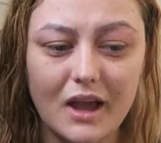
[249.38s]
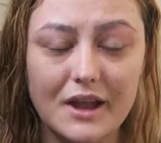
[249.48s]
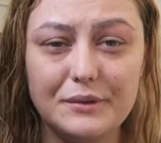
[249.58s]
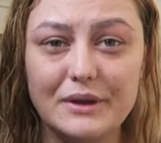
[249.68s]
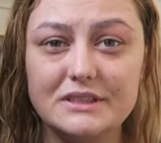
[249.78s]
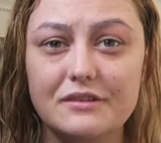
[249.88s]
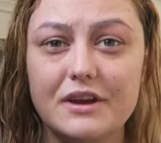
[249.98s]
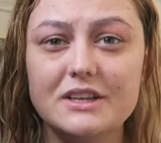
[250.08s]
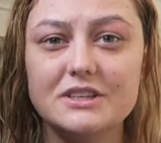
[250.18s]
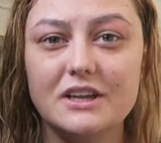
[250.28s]
anyways,
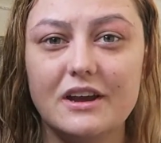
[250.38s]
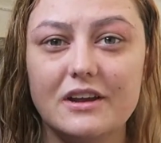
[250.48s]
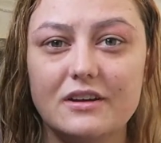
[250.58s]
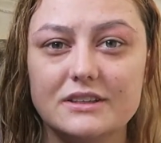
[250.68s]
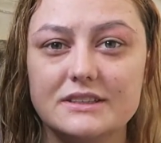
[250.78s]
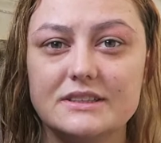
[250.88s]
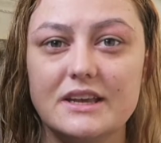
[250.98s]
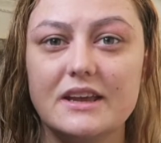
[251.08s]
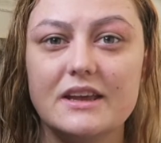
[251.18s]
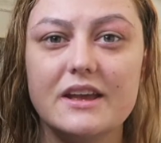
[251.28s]
eventually I got to
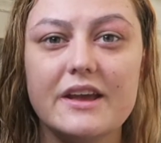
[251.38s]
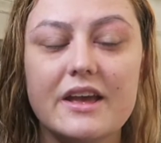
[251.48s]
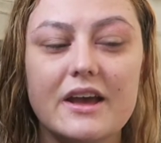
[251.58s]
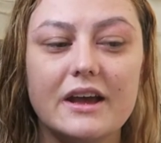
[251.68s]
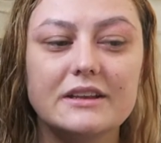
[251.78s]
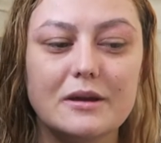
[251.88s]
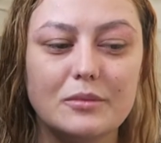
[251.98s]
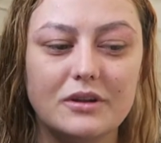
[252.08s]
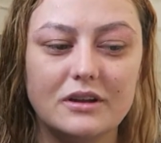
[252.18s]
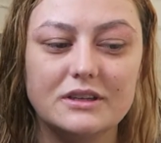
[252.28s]
see a
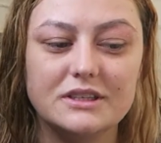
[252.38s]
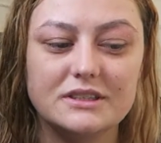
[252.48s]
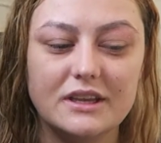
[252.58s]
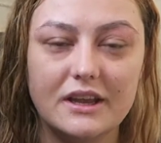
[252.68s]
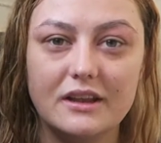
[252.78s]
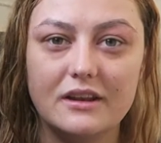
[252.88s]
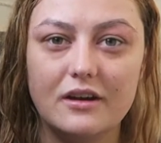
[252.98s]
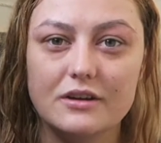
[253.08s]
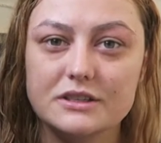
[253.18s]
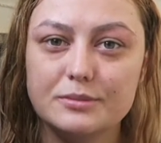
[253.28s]
dermatologist in the
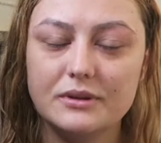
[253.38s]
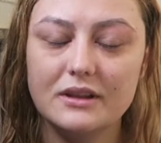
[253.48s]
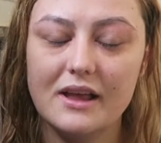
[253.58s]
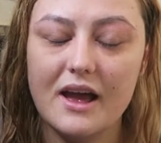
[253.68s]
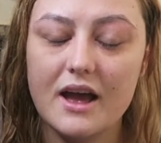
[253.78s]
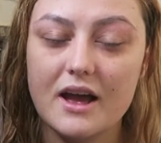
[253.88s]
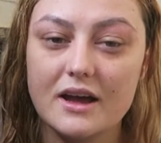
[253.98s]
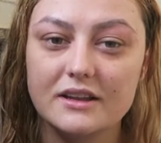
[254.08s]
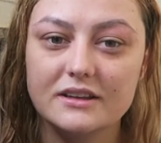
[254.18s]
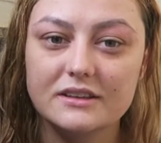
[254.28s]
hospital,
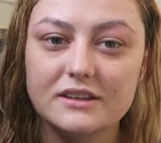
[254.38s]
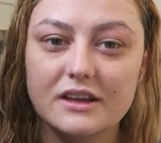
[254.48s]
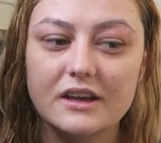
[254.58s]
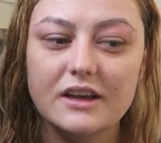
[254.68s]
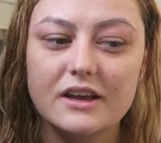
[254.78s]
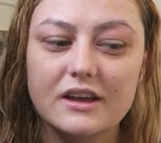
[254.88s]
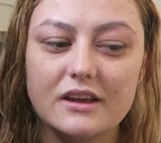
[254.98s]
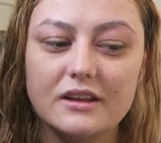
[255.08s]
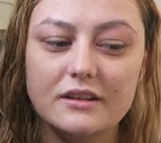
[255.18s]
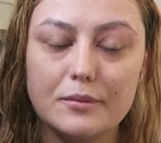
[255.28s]
and
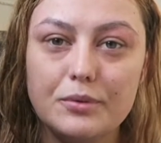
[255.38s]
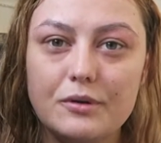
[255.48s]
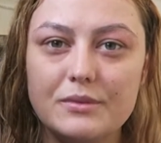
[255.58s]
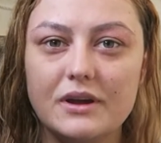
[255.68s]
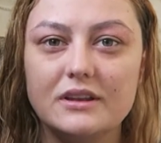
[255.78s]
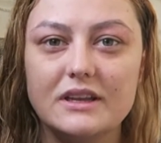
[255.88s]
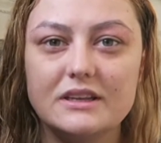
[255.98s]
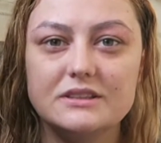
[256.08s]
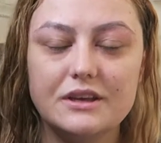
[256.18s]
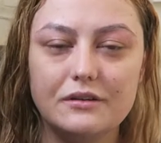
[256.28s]
they put me on
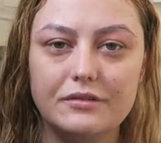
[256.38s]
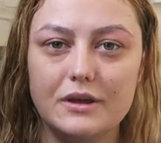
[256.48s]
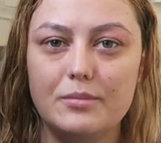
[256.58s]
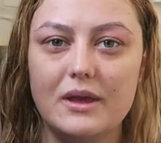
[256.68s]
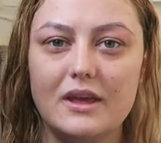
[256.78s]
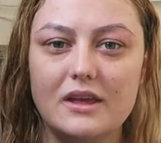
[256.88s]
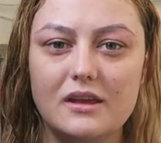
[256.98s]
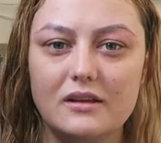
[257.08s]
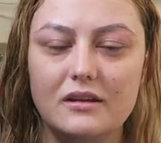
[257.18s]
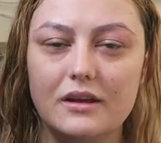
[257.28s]
these
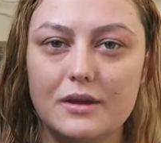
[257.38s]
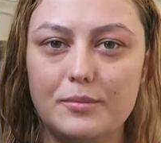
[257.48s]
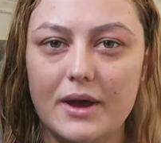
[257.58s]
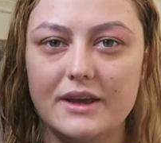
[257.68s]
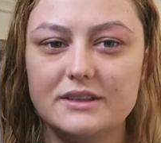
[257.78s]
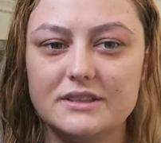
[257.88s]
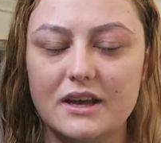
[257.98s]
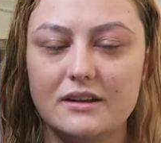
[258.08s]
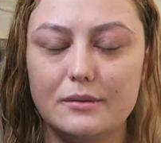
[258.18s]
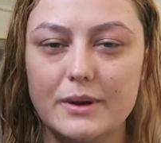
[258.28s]
UVB light beds,
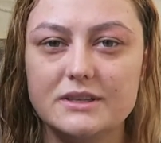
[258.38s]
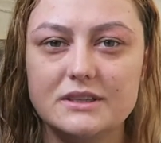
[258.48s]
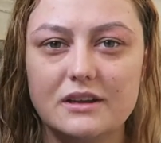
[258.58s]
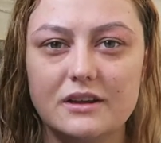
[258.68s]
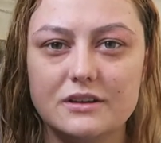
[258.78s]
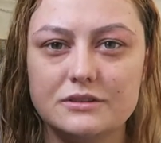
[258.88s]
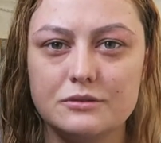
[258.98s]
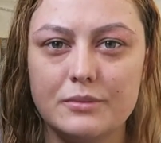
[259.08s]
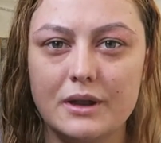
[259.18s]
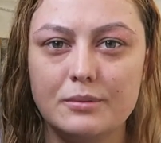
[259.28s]
and they're basically like a
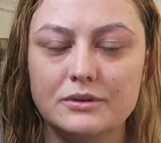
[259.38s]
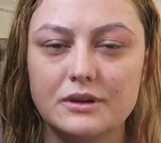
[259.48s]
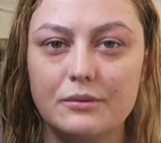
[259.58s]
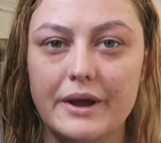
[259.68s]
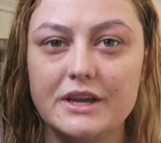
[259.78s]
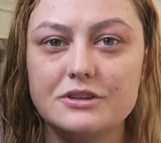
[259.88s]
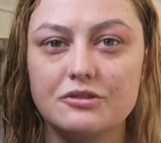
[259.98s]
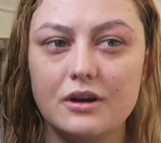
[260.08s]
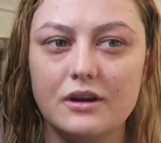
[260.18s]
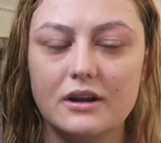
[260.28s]
sunbed, but they're way
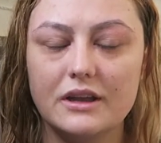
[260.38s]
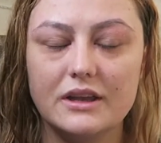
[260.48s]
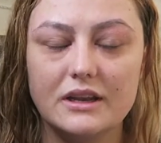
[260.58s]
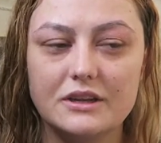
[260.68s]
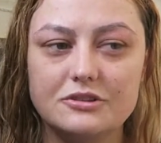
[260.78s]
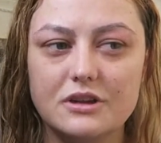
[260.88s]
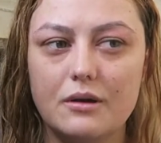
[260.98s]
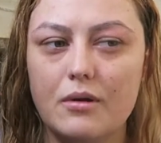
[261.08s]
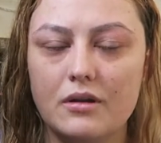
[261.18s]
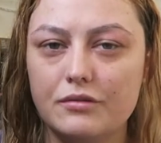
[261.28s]
stronger. Like you literally
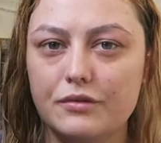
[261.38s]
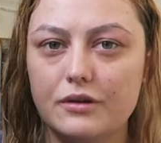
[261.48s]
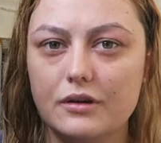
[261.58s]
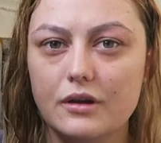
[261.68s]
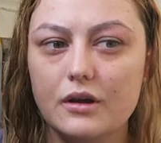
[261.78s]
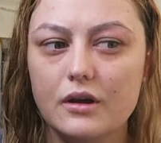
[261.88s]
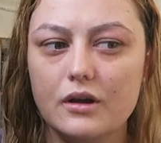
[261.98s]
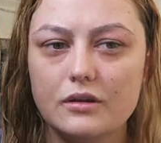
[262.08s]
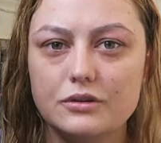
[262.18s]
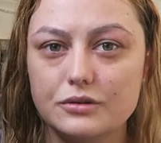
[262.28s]
go on it for
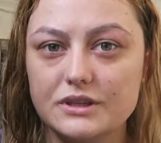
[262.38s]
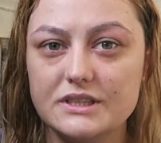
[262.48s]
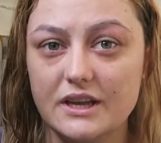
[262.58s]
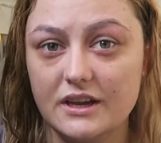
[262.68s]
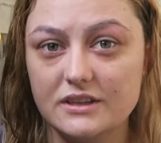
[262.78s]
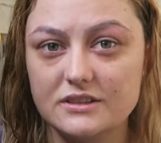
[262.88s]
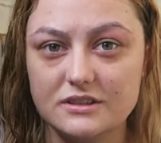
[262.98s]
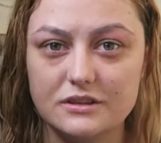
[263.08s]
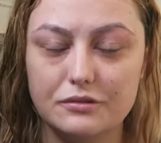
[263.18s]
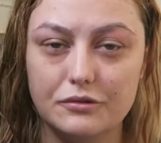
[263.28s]
30 seconds
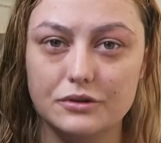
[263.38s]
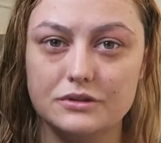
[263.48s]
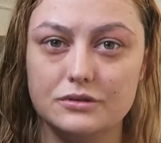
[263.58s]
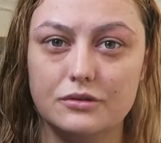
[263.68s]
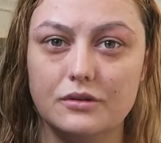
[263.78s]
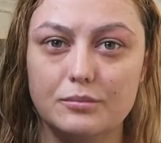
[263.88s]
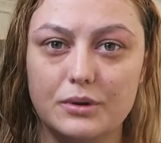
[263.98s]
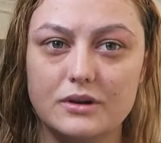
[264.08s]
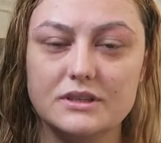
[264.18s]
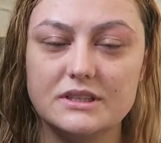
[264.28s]
as your first turn,
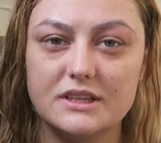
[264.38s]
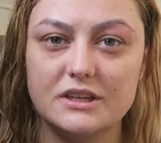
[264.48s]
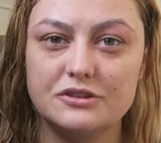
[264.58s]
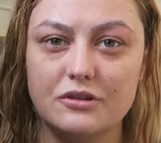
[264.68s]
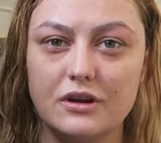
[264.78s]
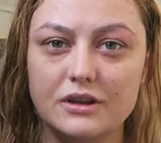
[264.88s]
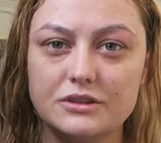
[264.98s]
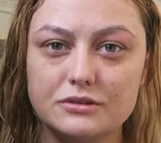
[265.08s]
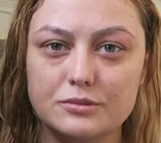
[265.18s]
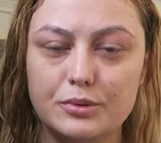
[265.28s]
because it's that strong.
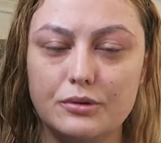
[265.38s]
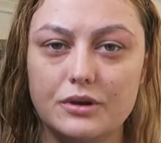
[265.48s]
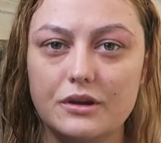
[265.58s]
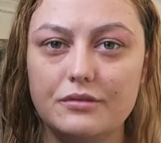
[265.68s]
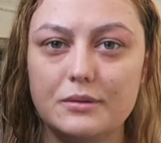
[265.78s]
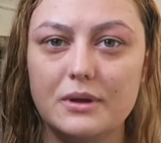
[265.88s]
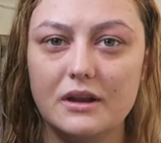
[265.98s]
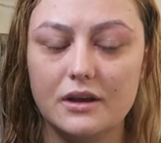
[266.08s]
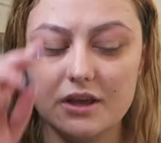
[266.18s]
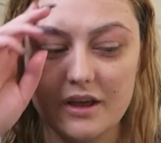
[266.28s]
It's just pure
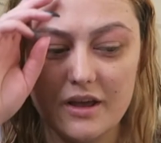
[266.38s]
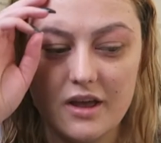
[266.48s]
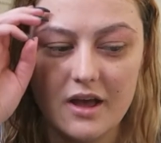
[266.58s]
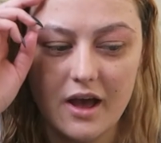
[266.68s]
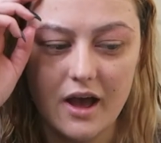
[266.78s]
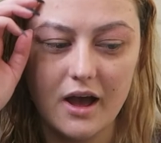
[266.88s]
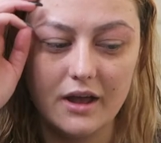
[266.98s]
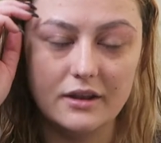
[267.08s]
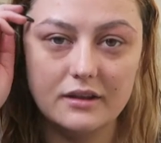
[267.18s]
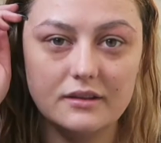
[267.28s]
UVB light,
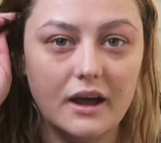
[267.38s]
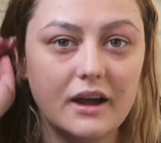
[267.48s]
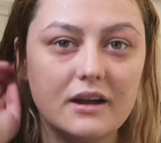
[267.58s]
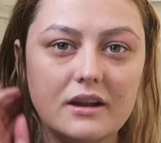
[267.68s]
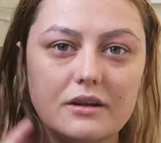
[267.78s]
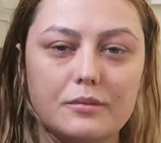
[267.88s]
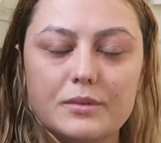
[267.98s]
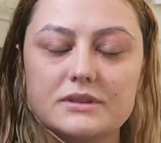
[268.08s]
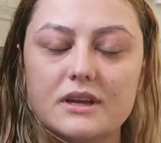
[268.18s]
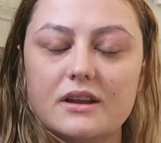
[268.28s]
and that cleared
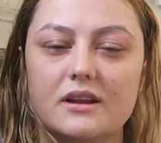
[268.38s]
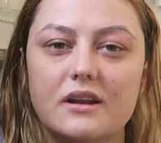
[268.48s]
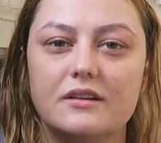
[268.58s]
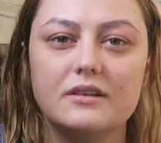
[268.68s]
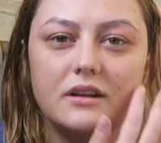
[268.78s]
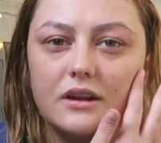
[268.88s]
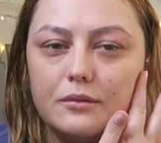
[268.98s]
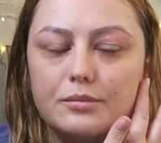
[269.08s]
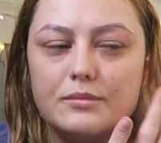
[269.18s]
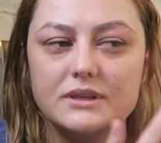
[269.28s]
up my skin. It never
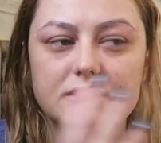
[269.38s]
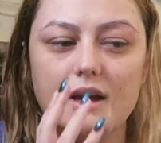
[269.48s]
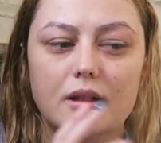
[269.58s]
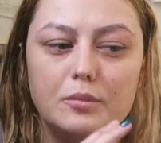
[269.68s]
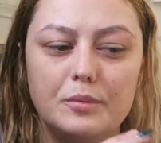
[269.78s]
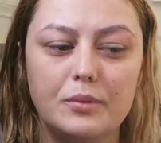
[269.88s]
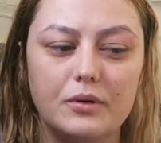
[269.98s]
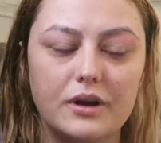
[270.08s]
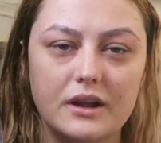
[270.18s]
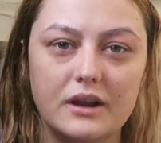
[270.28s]
cleared up my scalp,
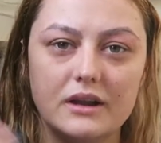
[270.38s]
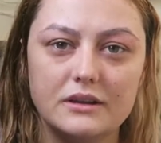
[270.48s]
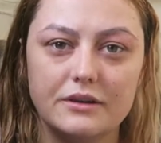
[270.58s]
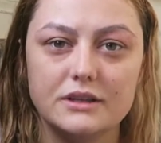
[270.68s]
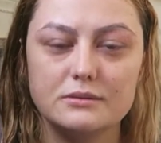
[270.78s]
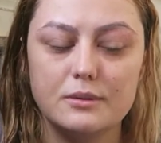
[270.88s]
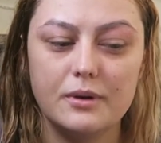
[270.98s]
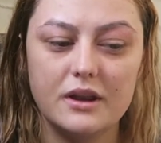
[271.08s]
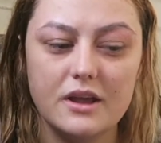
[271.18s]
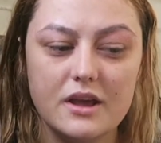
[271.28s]
but it cleared the rest of my
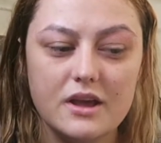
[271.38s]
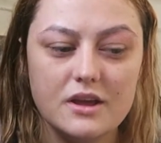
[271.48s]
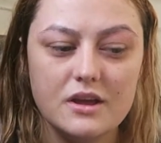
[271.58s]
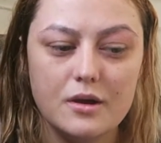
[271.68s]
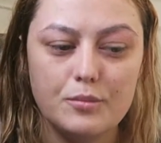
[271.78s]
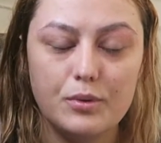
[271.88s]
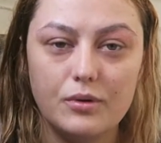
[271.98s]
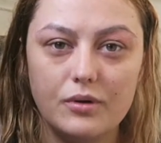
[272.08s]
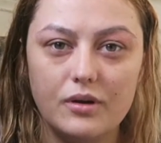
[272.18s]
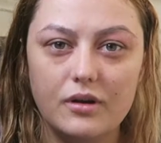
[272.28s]
body.
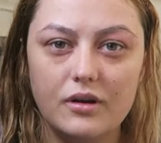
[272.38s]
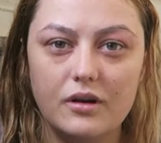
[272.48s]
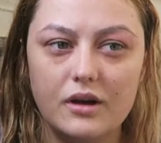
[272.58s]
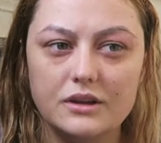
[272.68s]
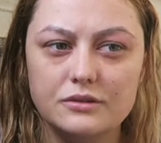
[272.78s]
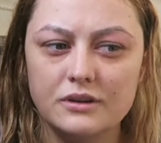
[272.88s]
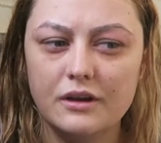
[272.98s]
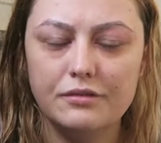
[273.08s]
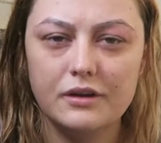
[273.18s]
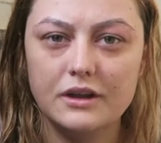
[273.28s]
But I done
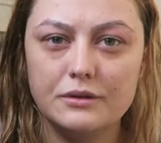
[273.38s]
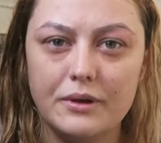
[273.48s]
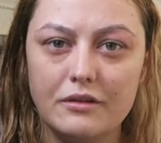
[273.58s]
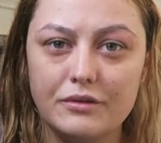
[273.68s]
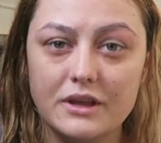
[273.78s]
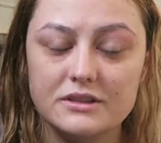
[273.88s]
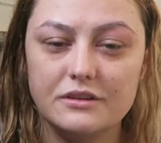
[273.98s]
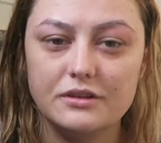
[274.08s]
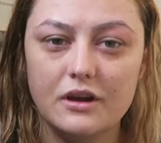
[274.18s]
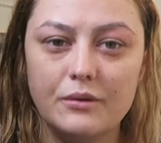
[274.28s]
that for like 12 weeks, and
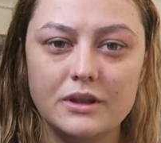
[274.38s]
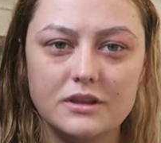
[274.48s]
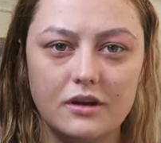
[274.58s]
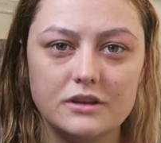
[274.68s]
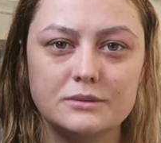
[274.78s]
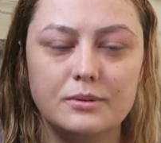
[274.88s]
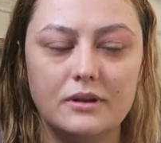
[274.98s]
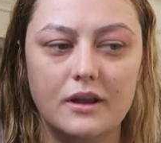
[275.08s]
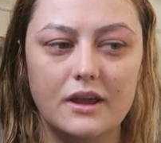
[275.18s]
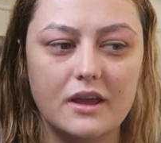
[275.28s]
you have to go into the
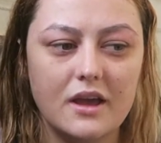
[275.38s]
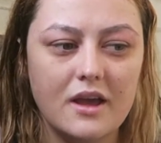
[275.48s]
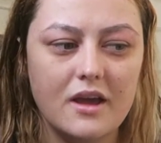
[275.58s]
hospital like